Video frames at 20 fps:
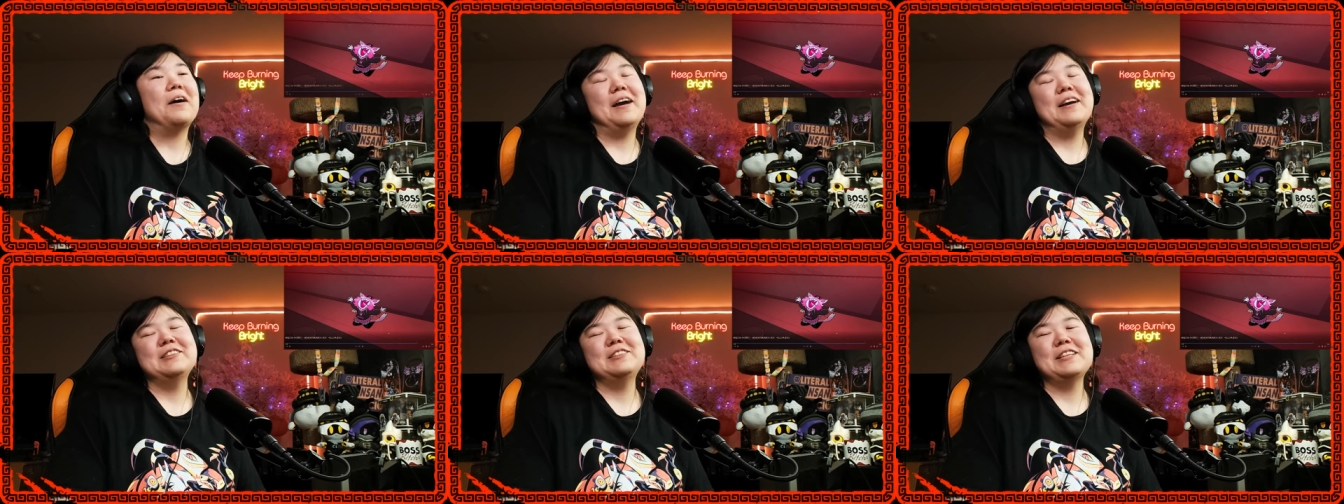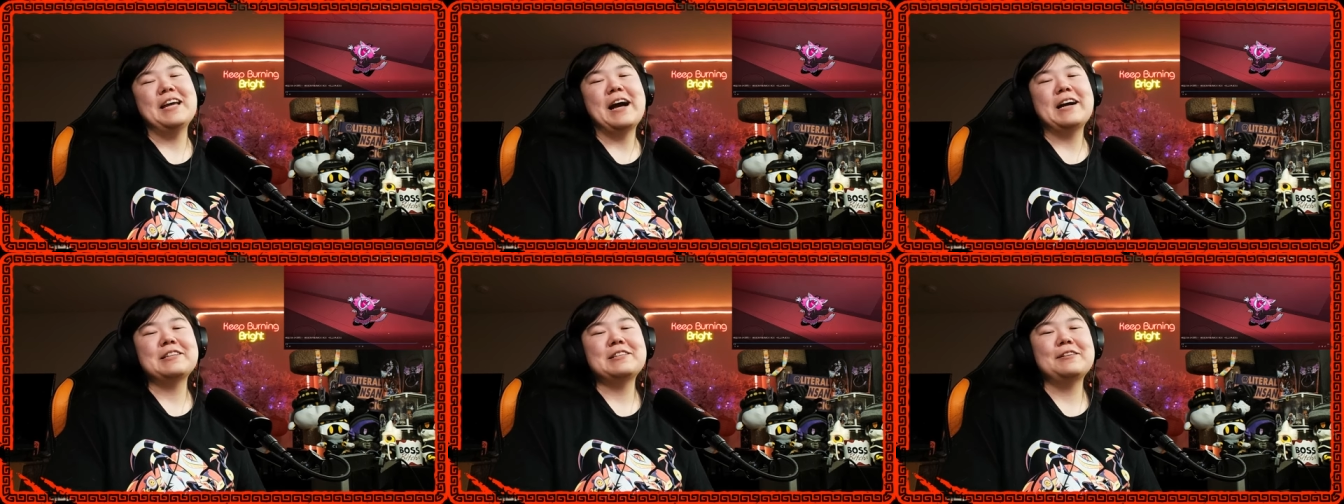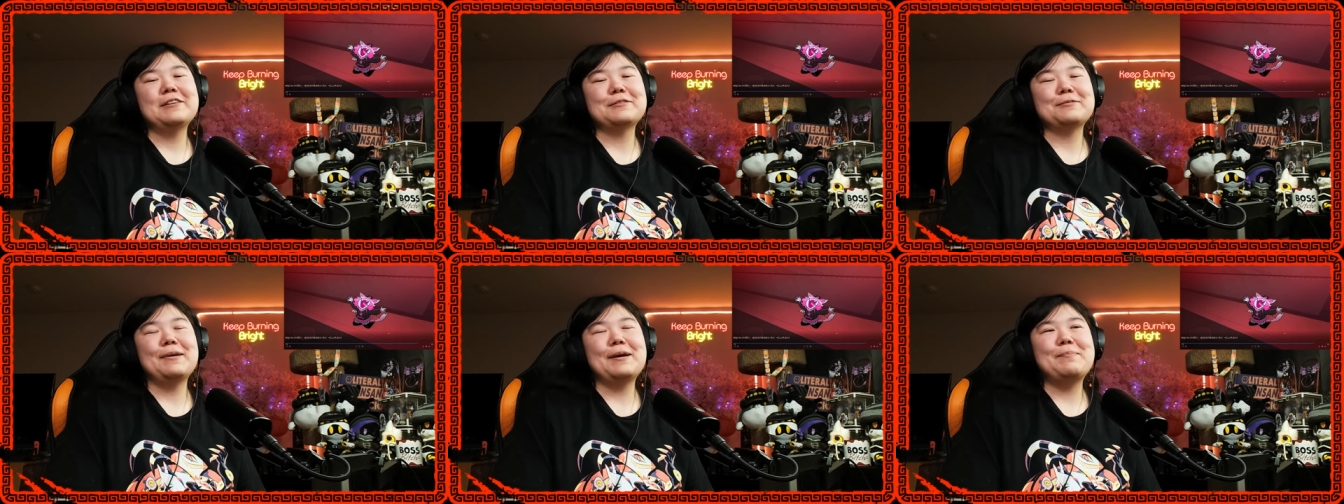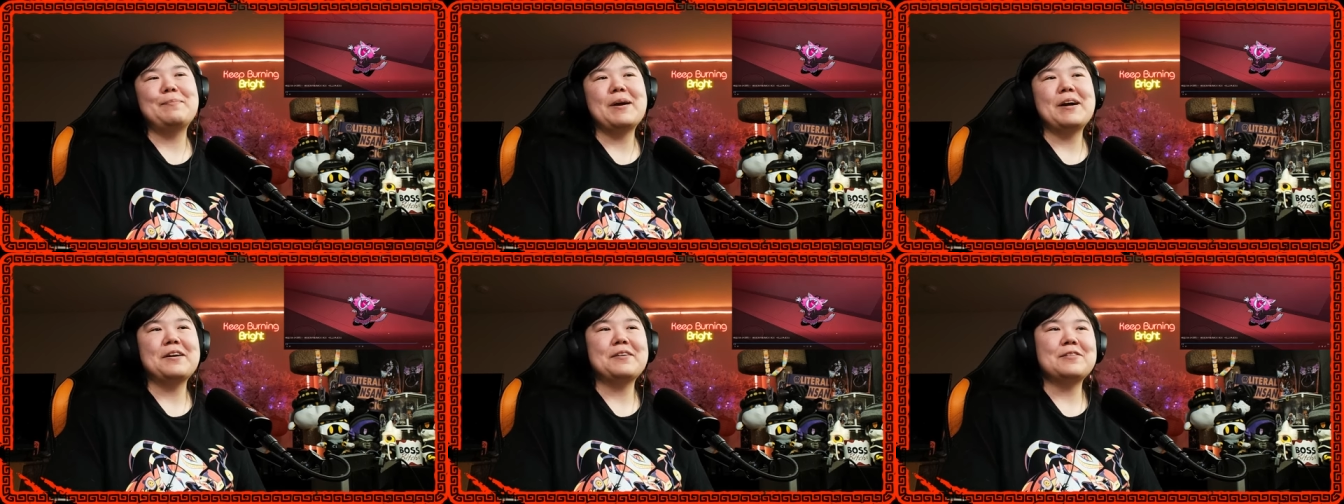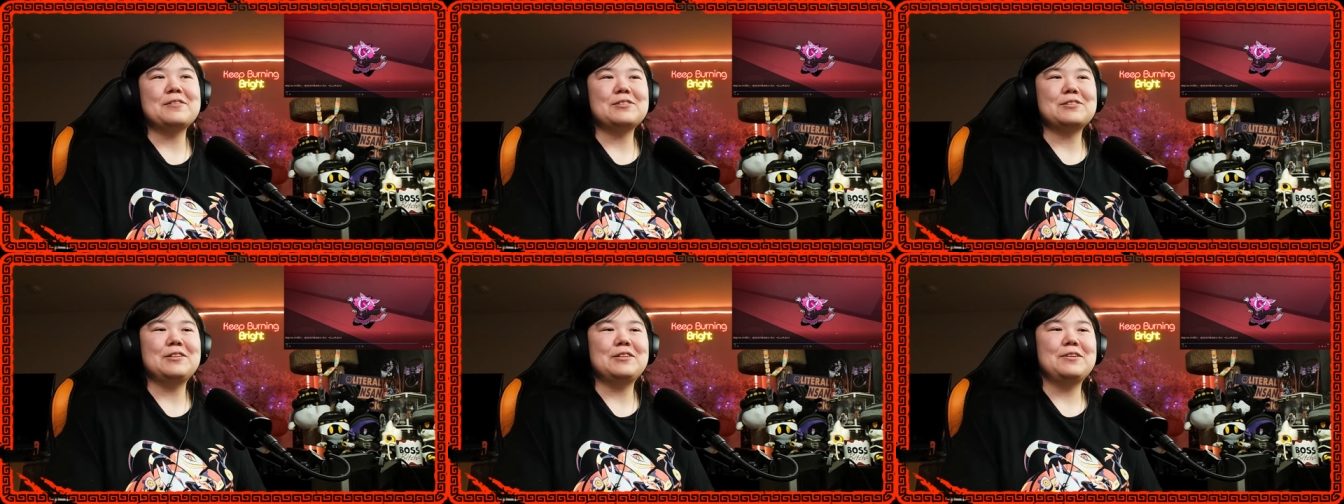Okay, she actually looks way better
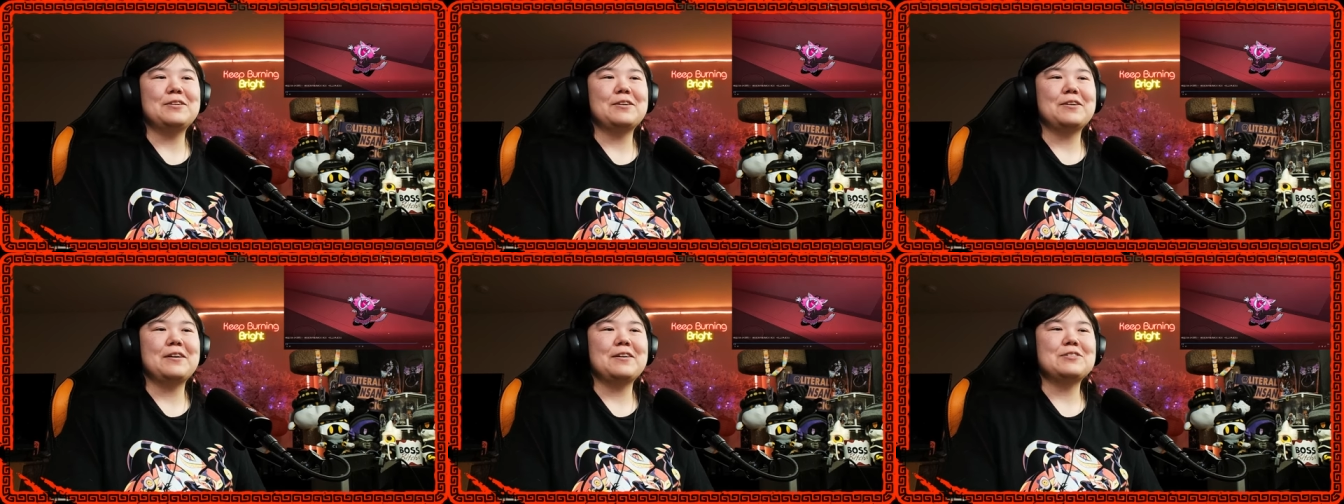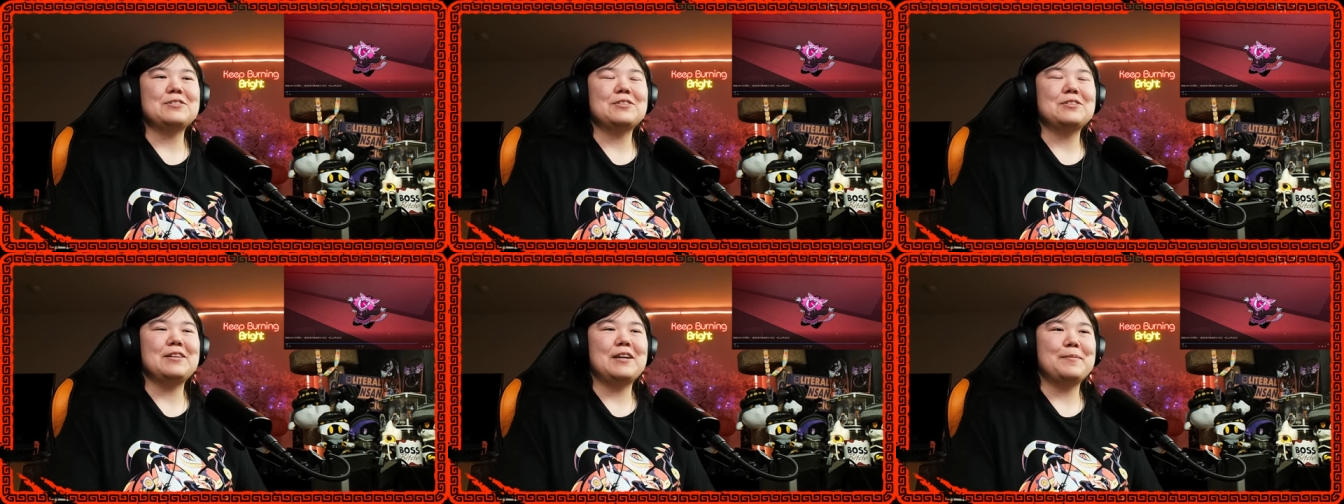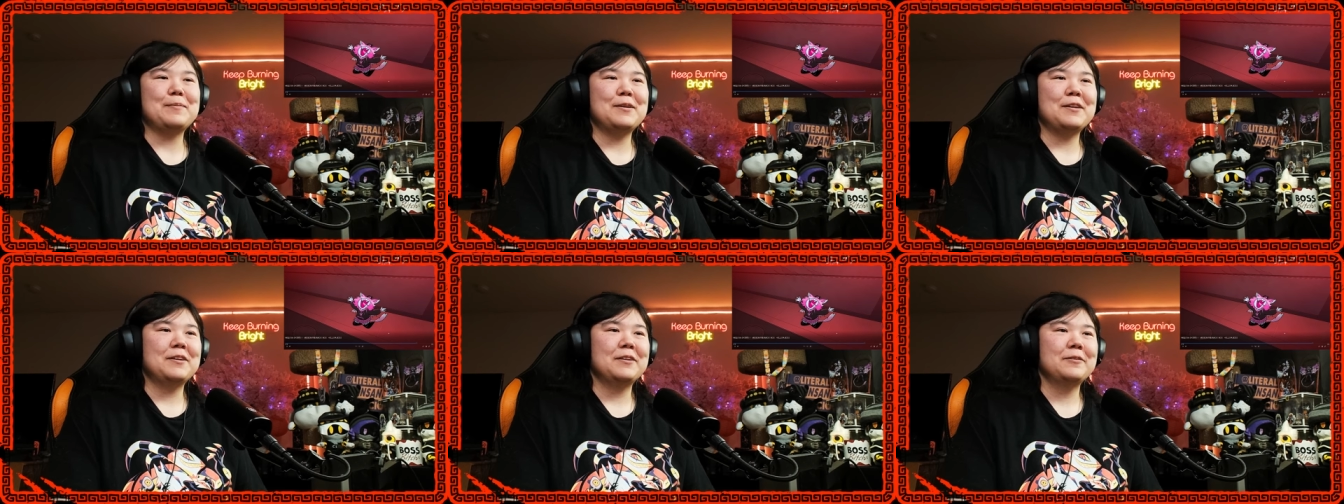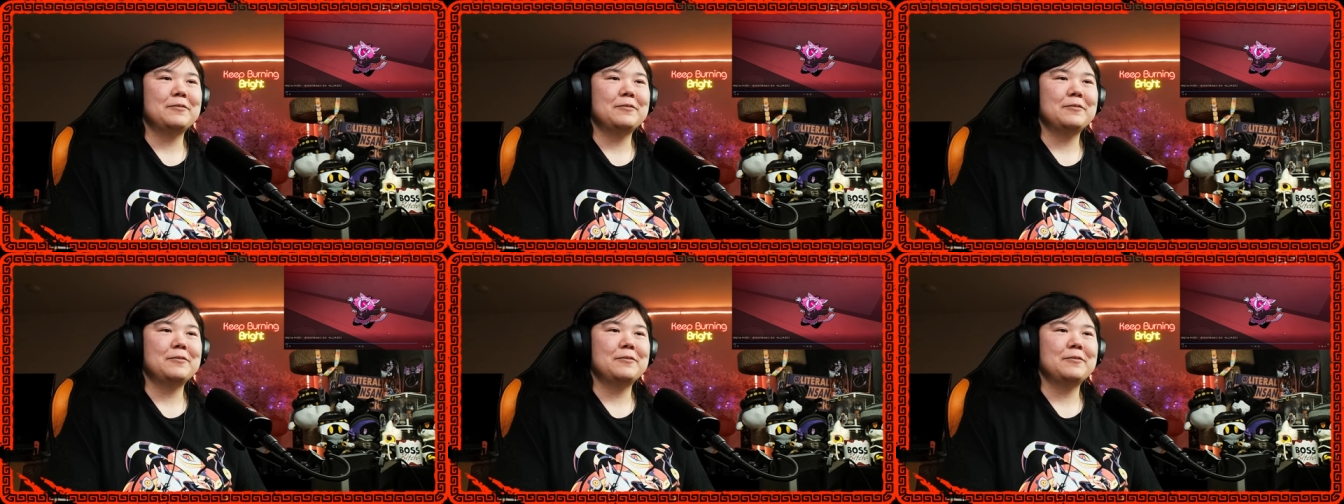and is cuter as a demon.